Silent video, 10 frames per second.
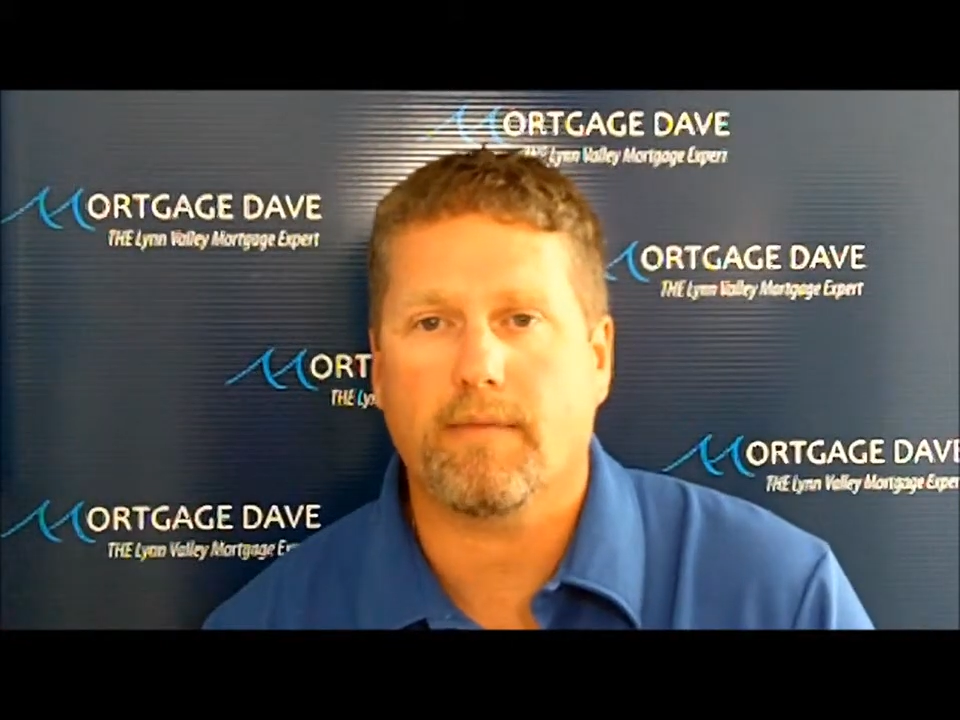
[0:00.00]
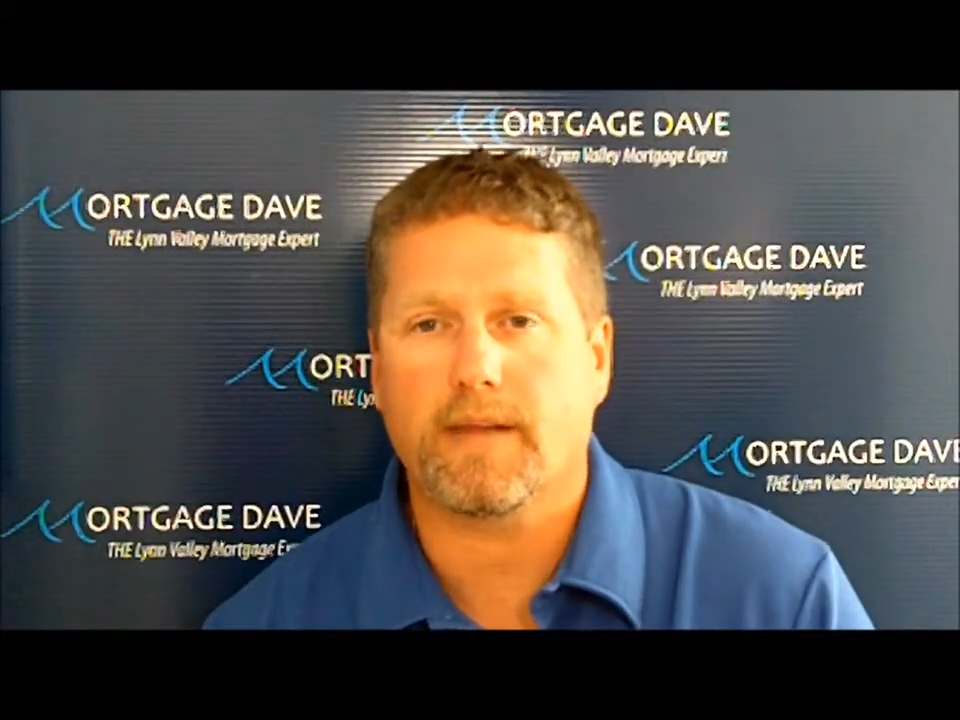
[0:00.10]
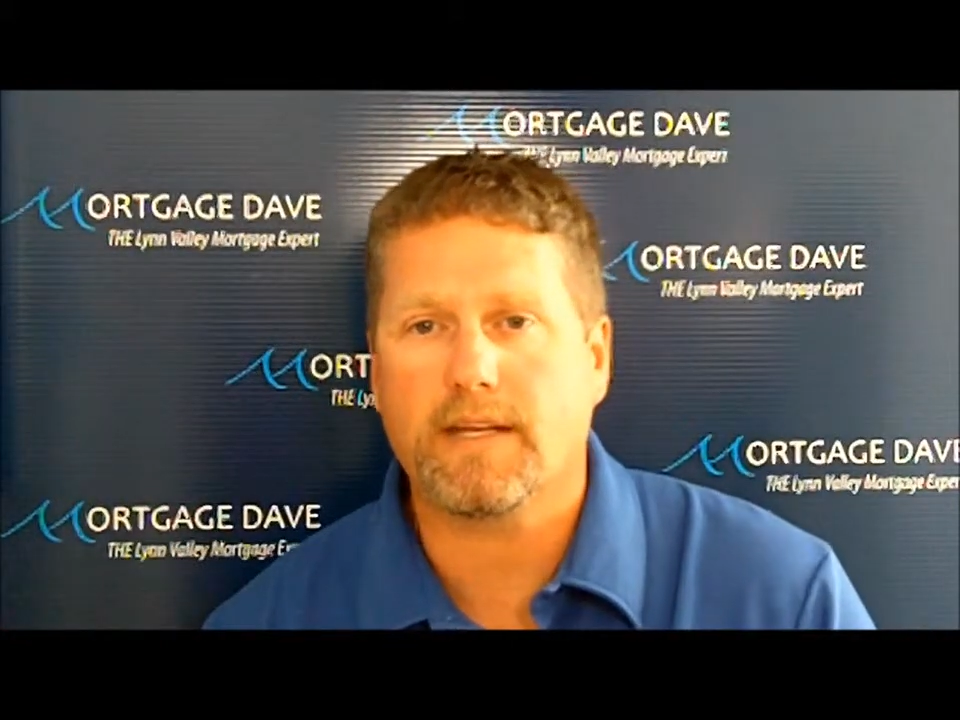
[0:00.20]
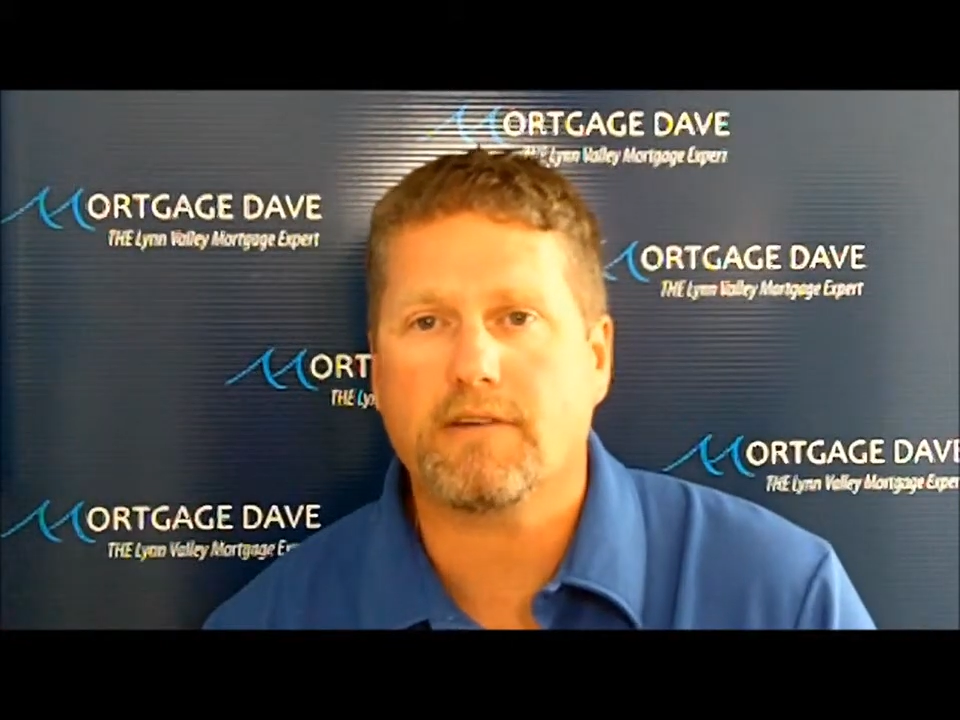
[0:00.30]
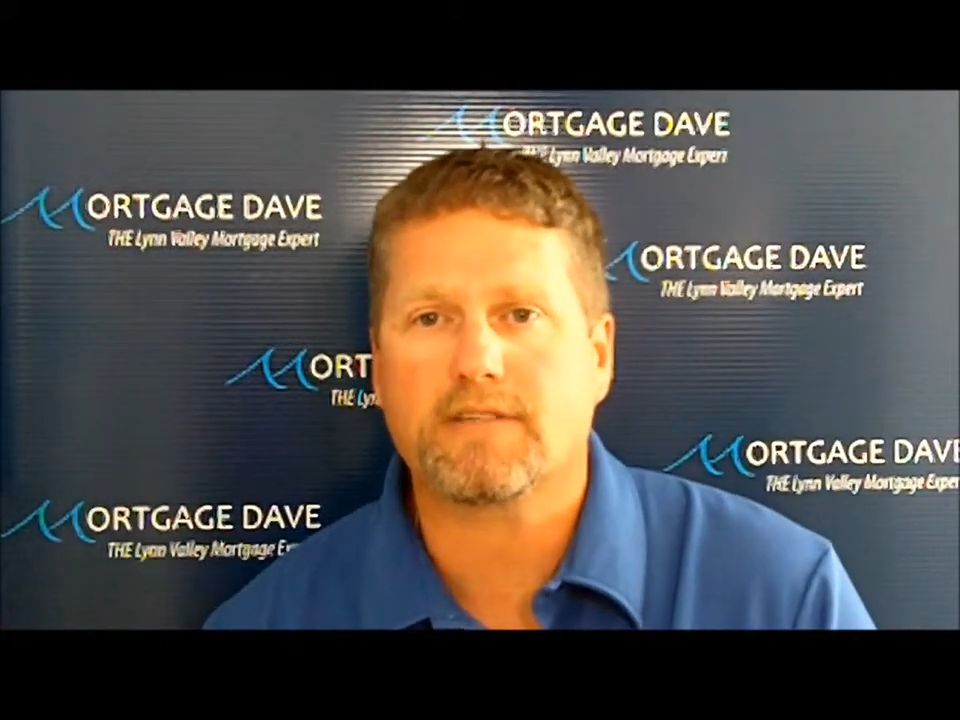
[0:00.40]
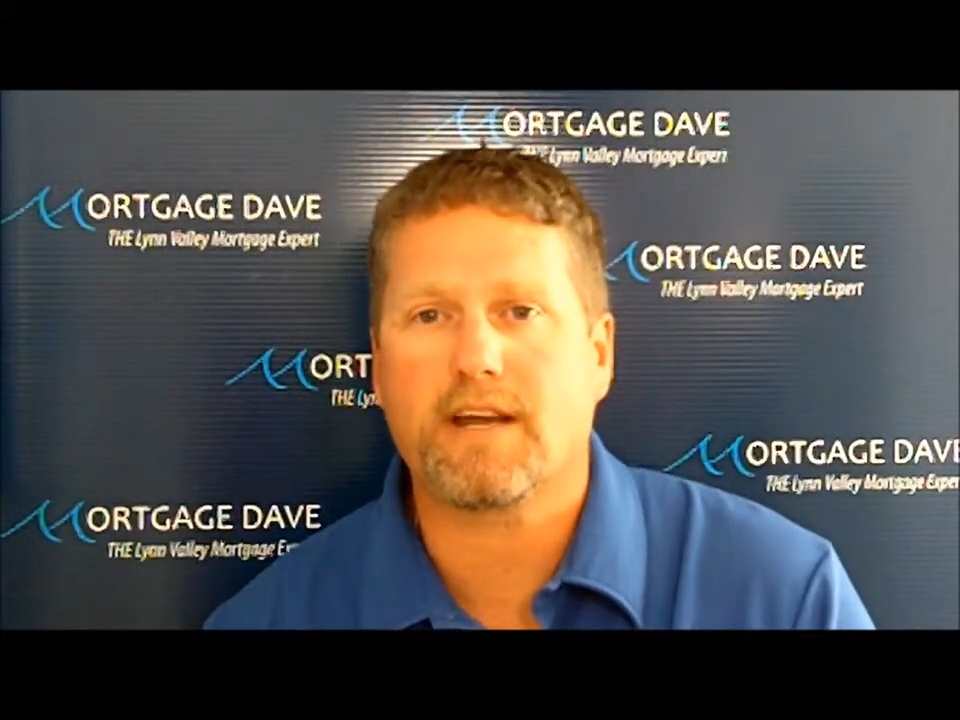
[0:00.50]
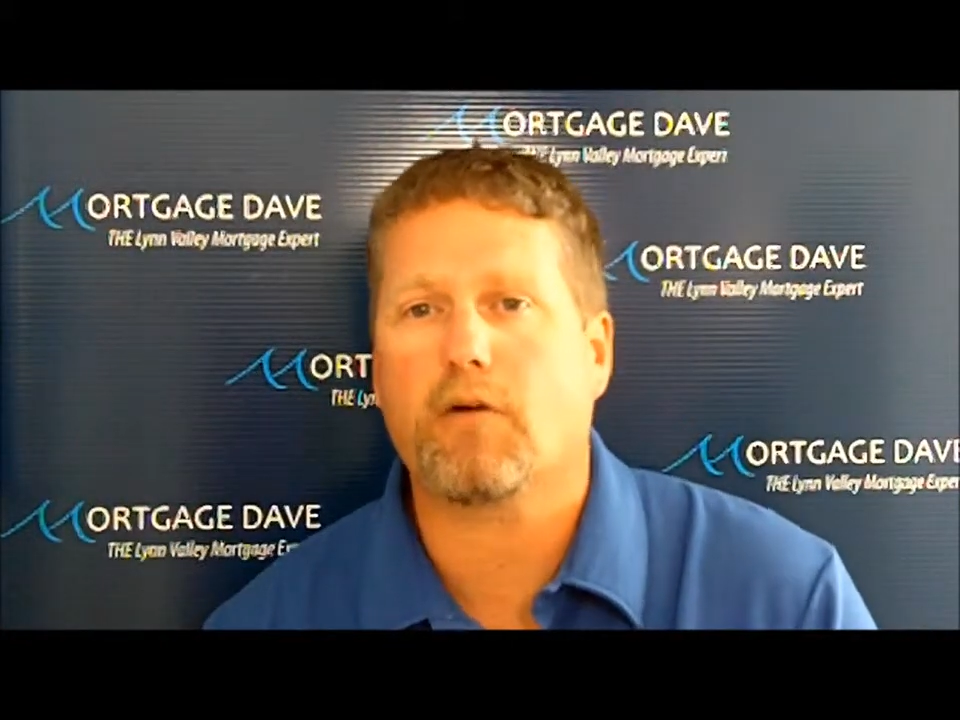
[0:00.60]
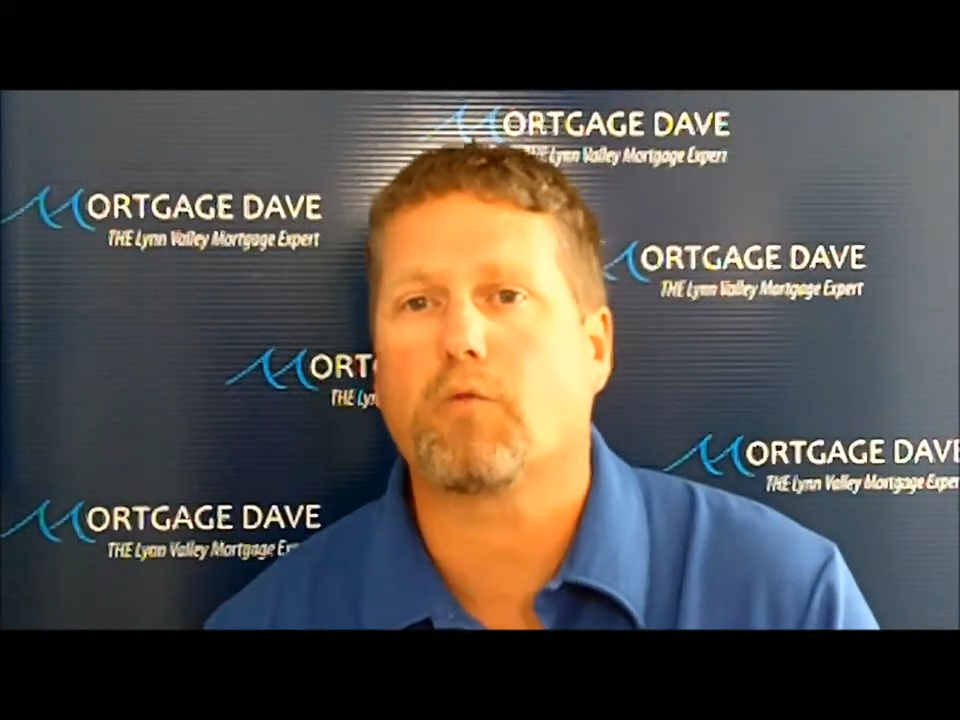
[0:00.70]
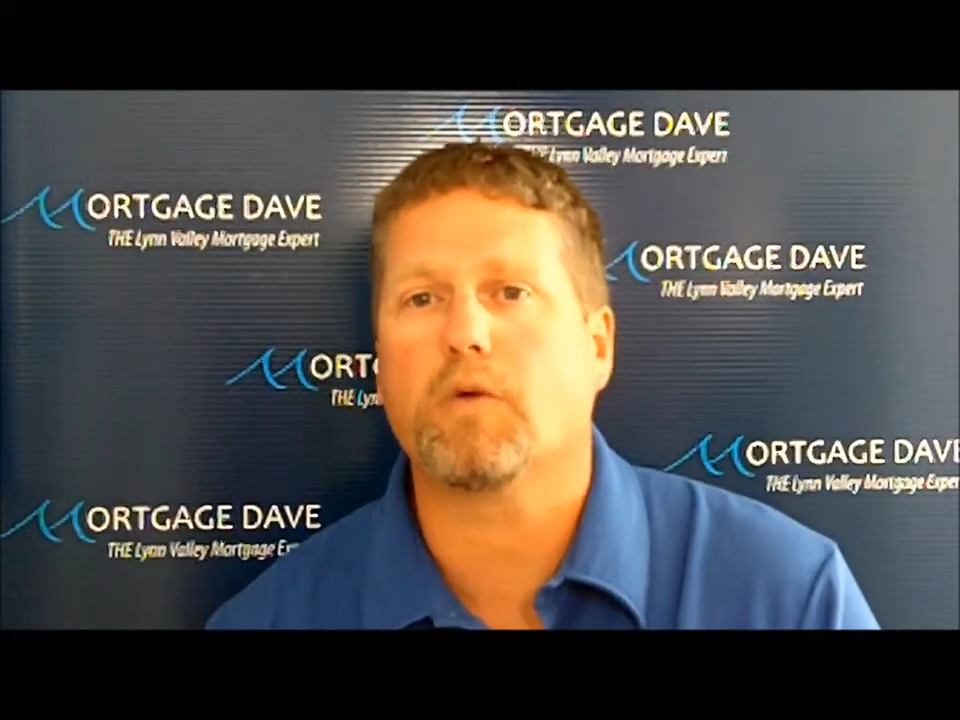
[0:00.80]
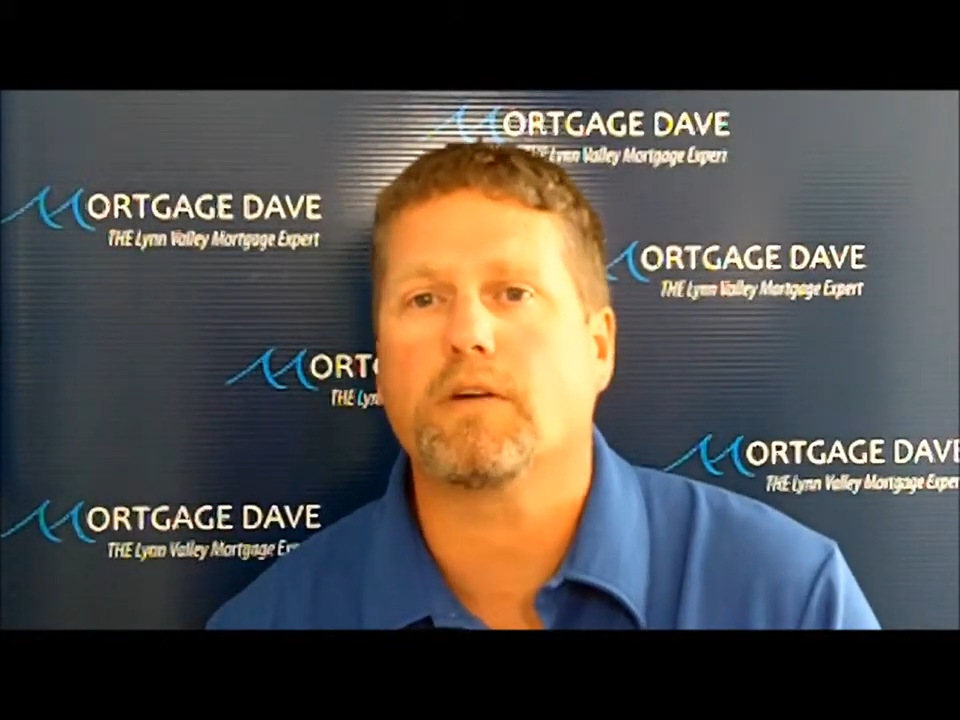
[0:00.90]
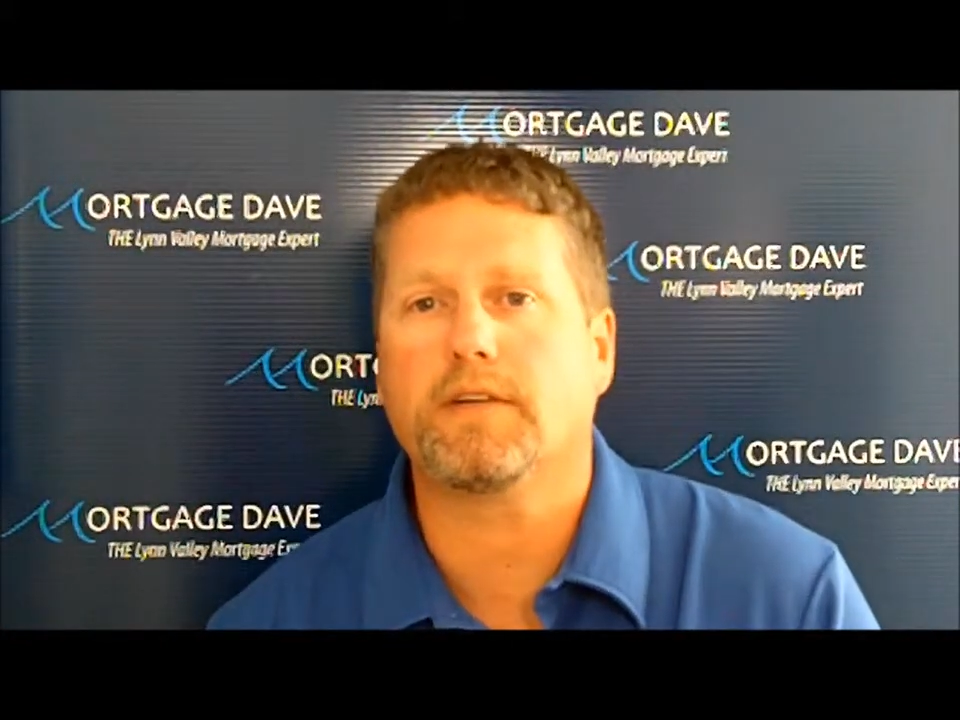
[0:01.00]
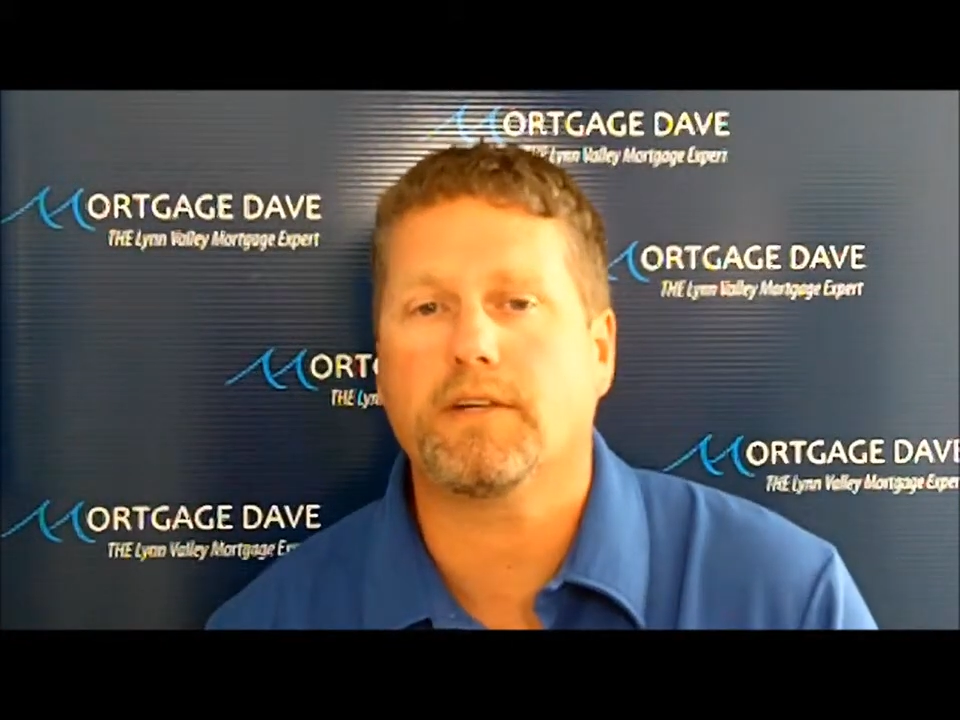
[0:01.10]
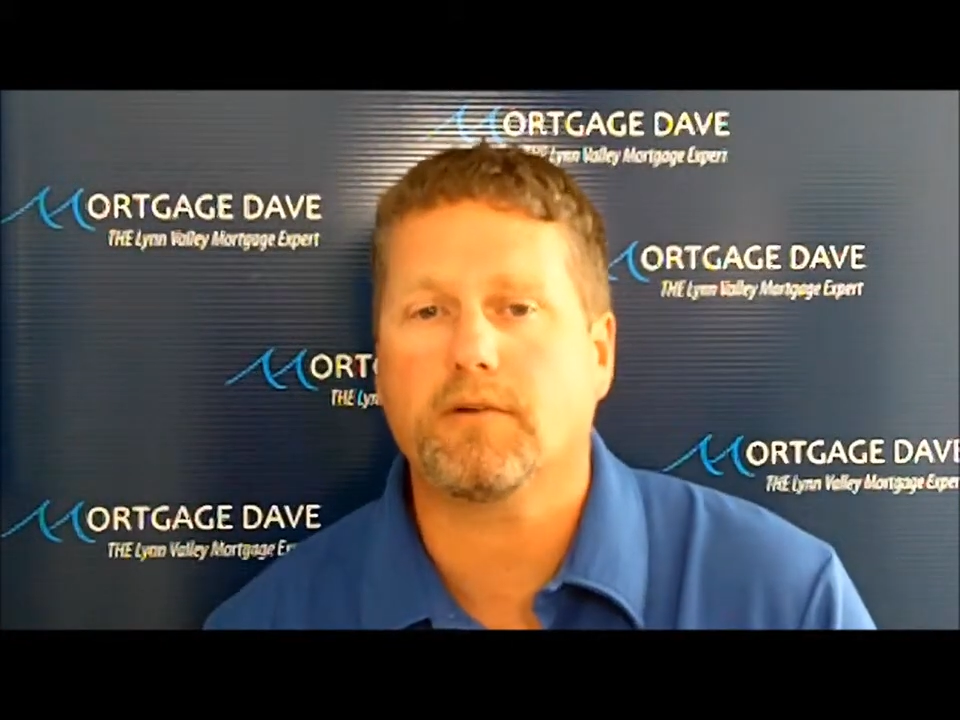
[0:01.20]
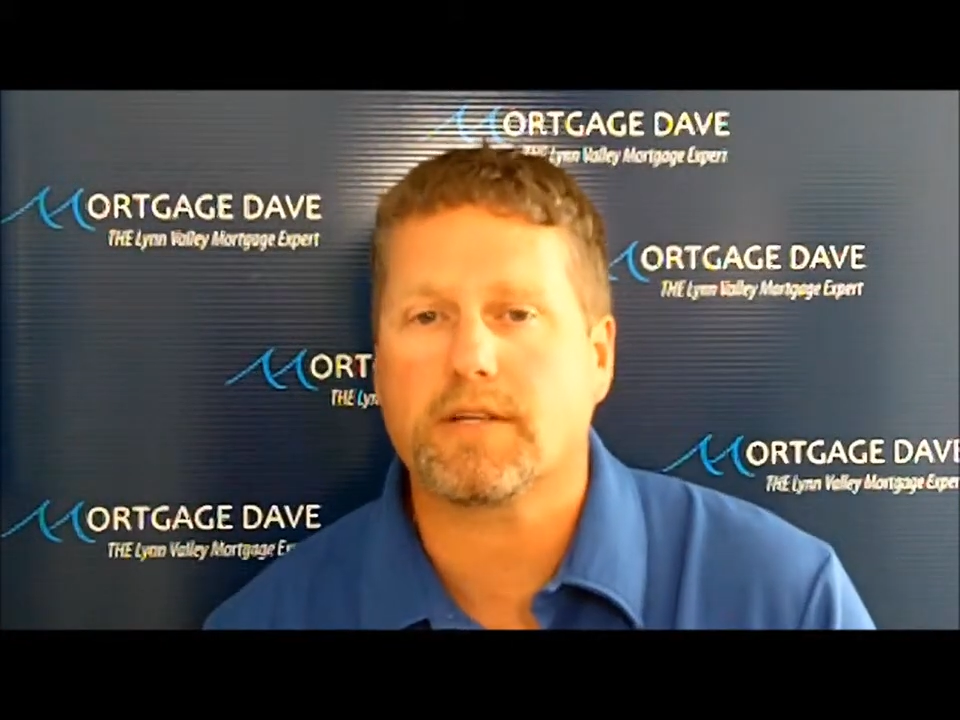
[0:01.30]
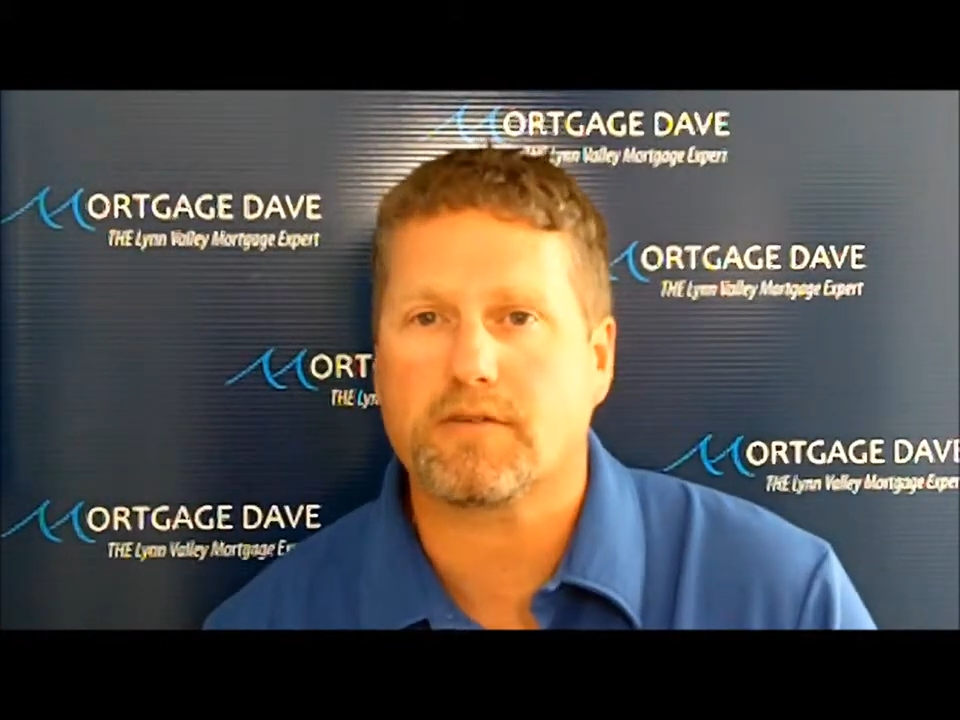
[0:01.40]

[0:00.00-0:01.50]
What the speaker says: the deal is now a real deal